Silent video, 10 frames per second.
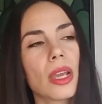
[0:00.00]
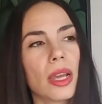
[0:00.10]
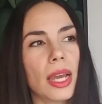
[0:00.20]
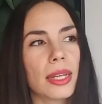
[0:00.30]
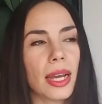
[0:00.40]

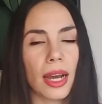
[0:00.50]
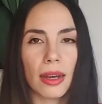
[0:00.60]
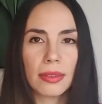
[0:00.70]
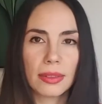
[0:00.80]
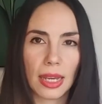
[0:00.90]
and
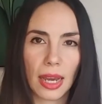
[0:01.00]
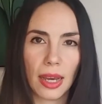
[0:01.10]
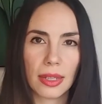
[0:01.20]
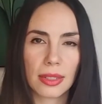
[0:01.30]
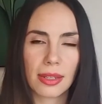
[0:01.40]
how that